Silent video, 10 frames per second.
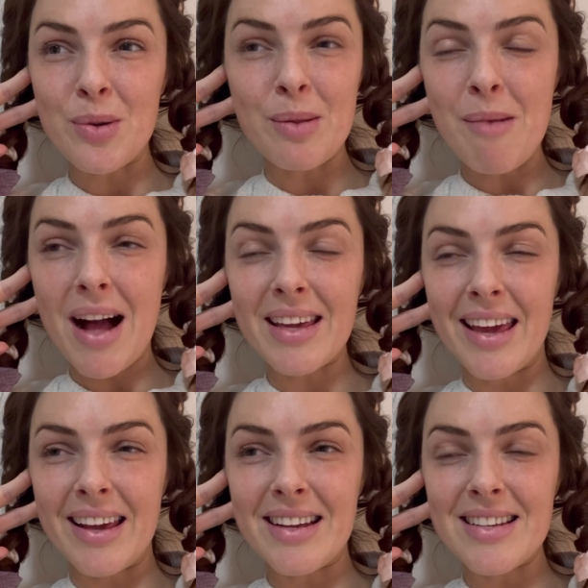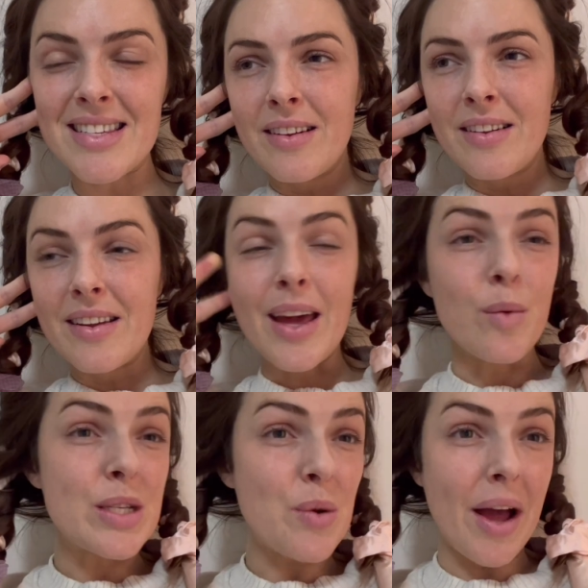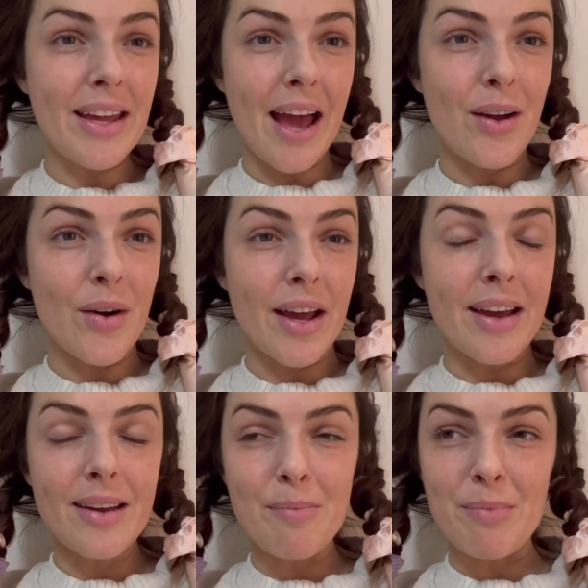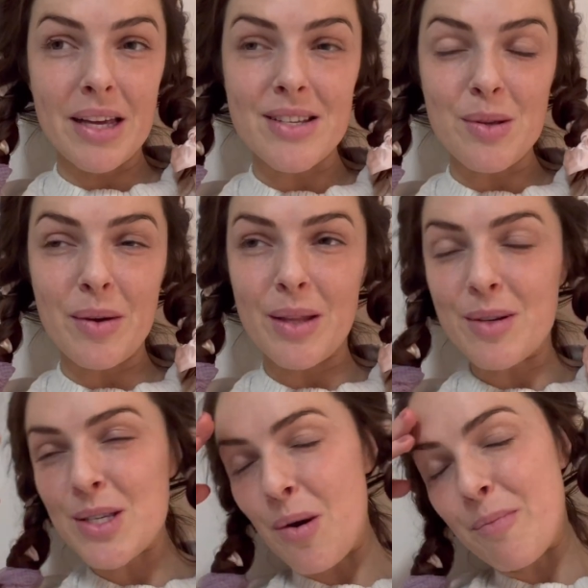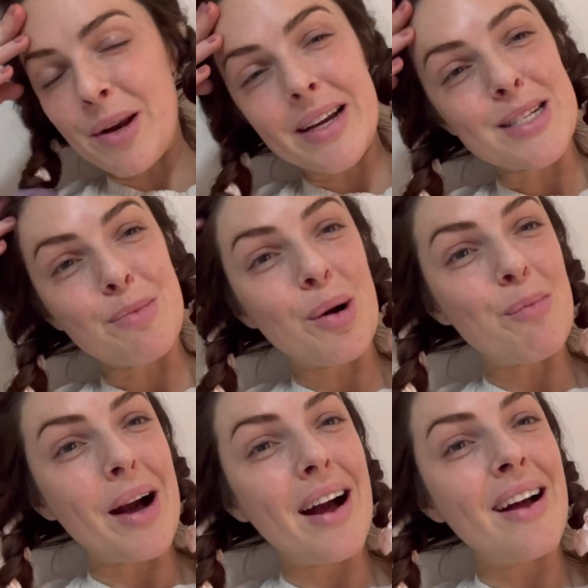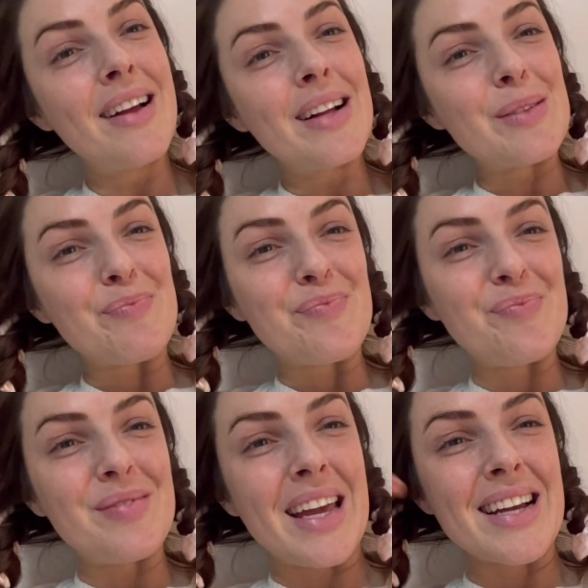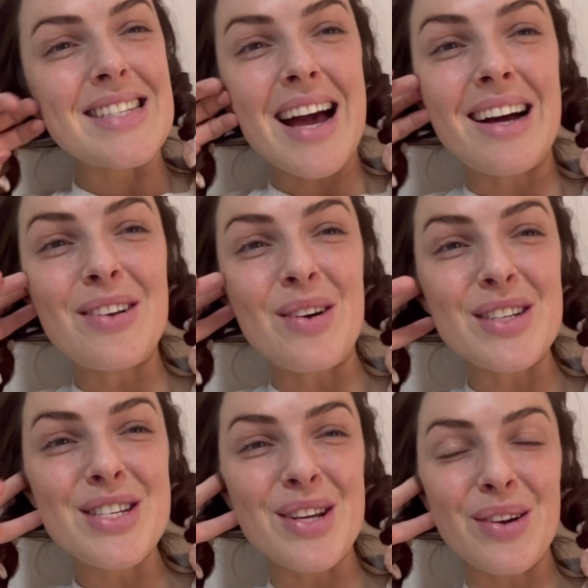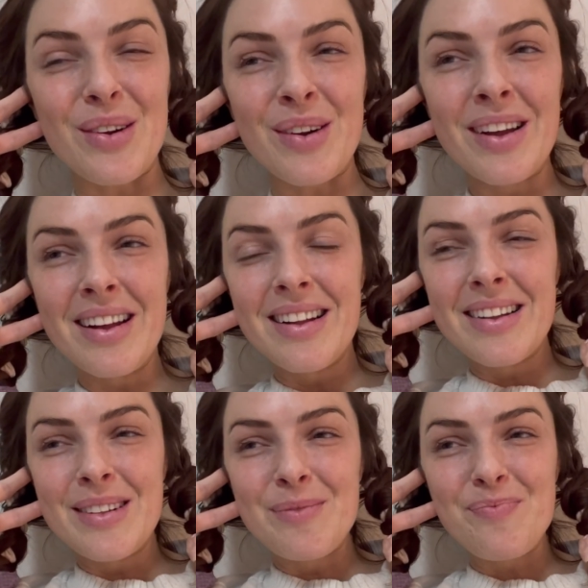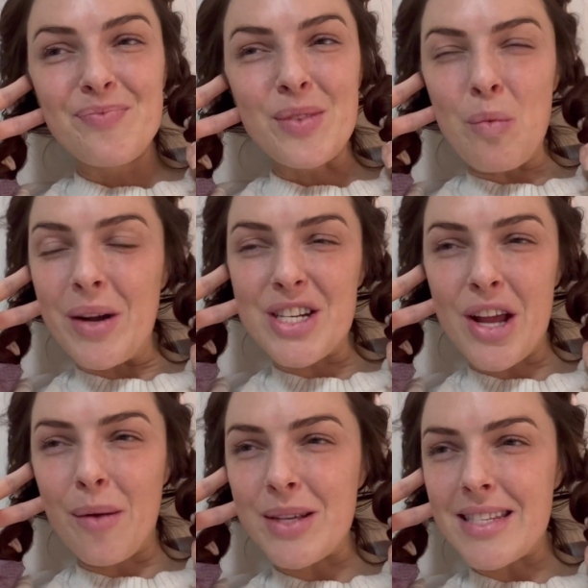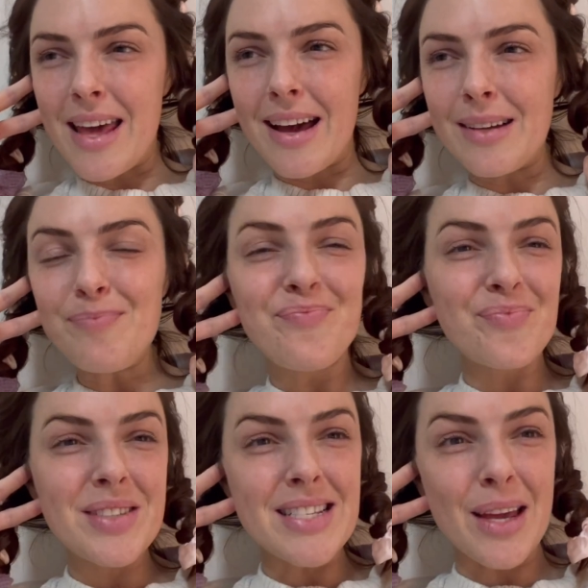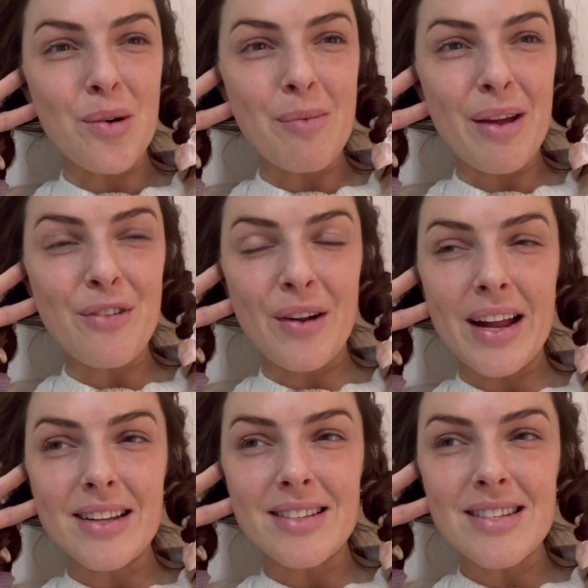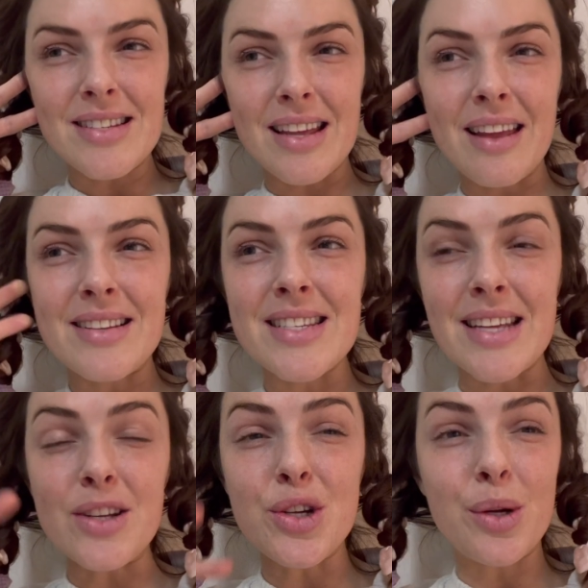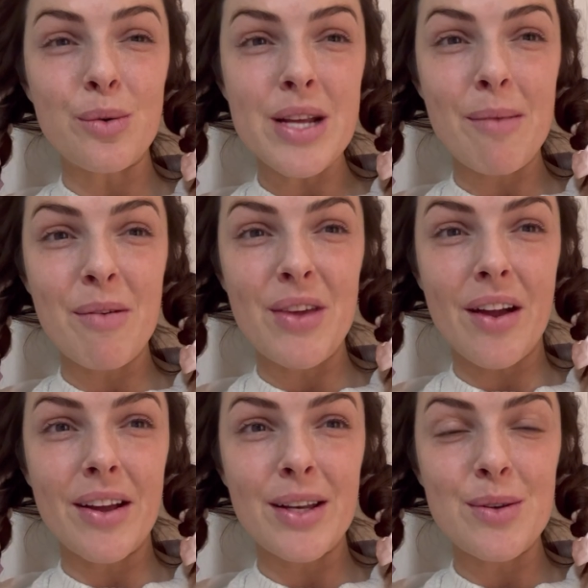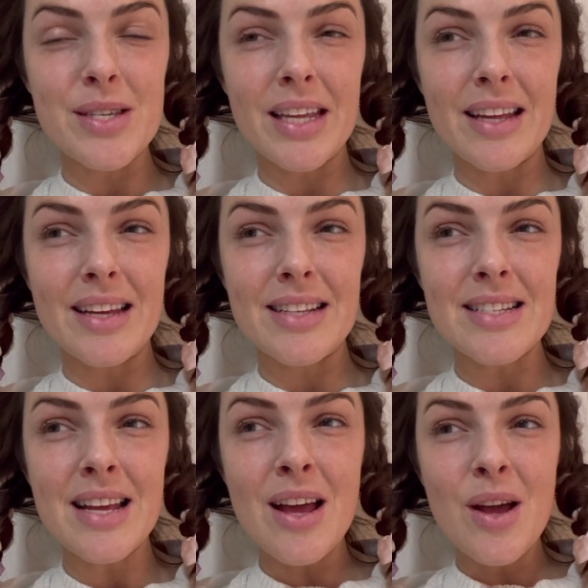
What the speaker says: all the marquees. It was quite chaotic because the weather was so unpredictable, but yeah, it's hard not to wish I was there, seeing all my friends. It's such a cool time of year in New Zealand